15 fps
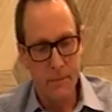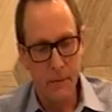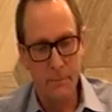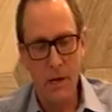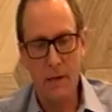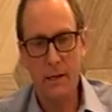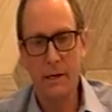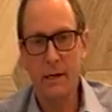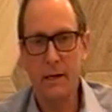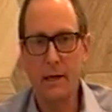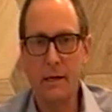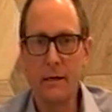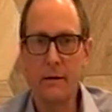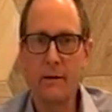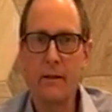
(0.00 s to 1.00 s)
I'm not going to
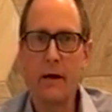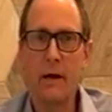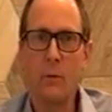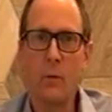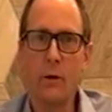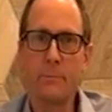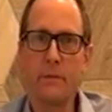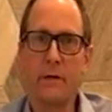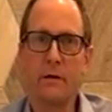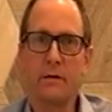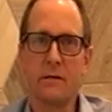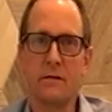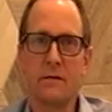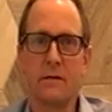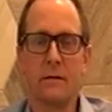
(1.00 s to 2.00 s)
get into that one
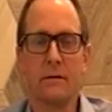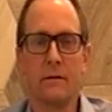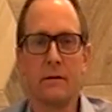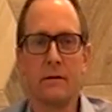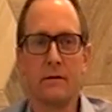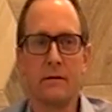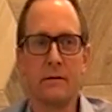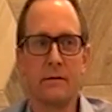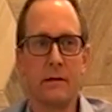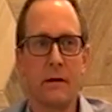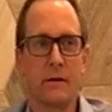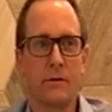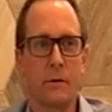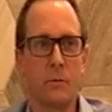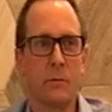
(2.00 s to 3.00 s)
because it's still under
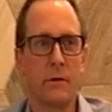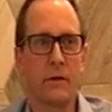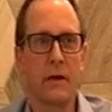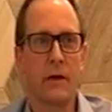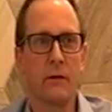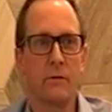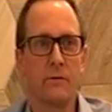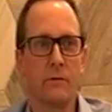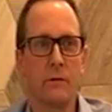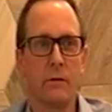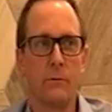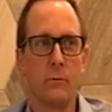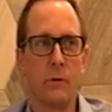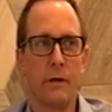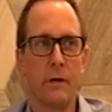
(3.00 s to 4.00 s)
discussion with
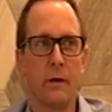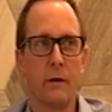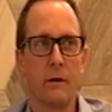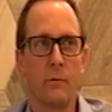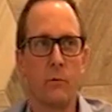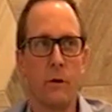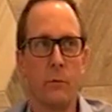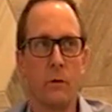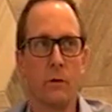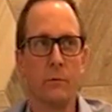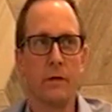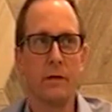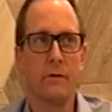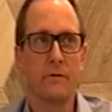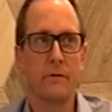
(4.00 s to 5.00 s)
council, and we
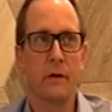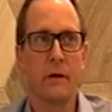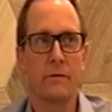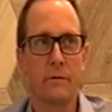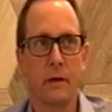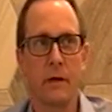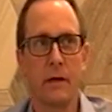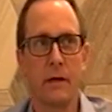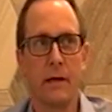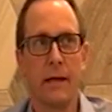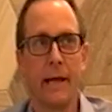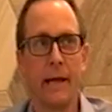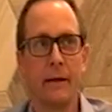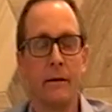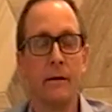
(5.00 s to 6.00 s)
will be discussing it
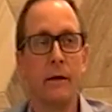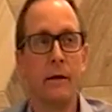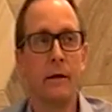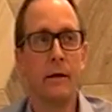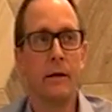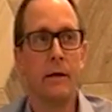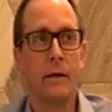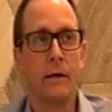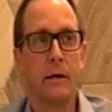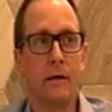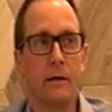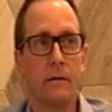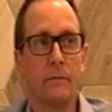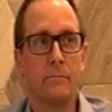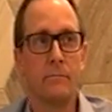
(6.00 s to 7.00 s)
again
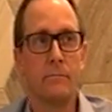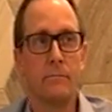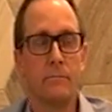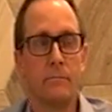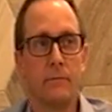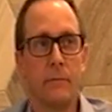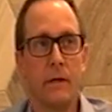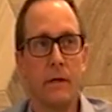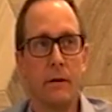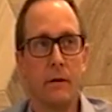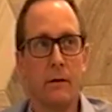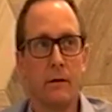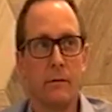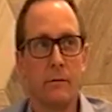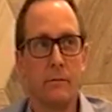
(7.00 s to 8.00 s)
in
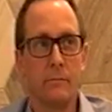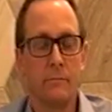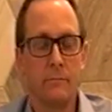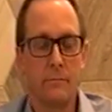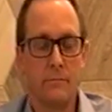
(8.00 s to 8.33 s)
a